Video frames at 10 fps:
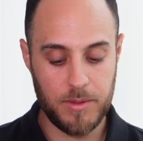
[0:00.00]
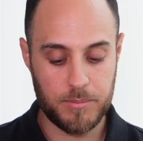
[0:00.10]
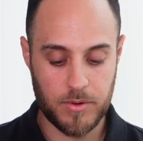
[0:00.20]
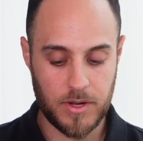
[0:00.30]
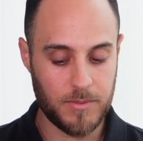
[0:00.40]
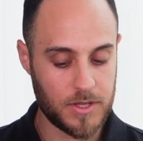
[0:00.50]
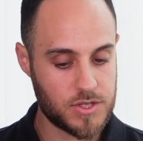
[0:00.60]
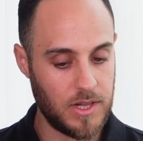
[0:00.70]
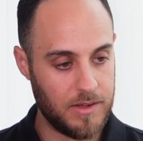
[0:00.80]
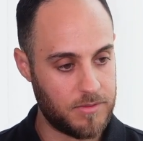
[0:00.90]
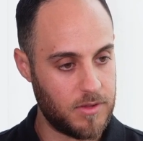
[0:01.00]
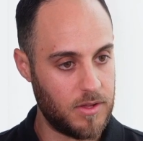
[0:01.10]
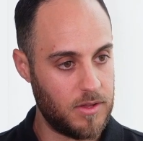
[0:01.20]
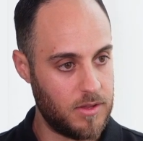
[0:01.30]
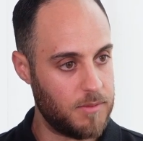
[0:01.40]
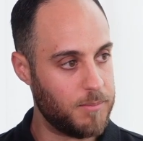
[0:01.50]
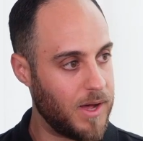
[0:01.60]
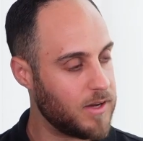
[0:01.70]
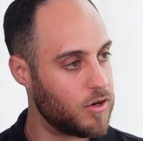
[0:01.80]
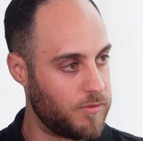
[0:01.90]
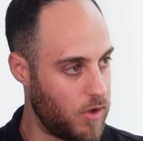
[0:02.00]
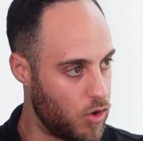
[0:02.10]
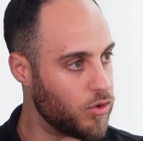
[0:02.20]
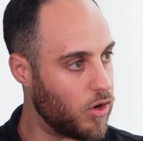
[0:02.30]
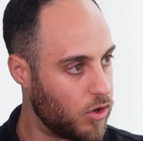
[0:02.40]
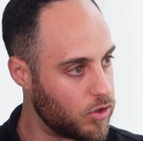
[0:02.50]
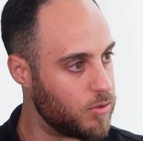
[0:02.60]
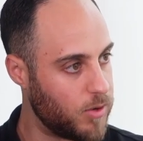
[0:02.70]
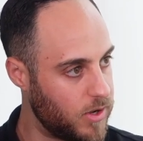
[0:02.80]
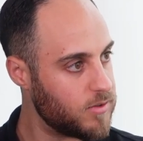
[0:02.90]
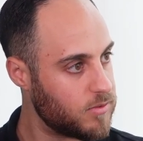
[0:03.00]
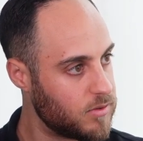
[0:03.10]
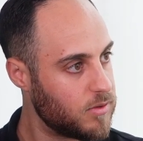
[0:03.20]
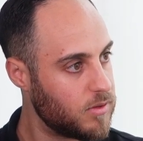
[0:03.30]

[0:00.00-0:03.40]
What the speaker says: It pretty much left a market of owner occupiers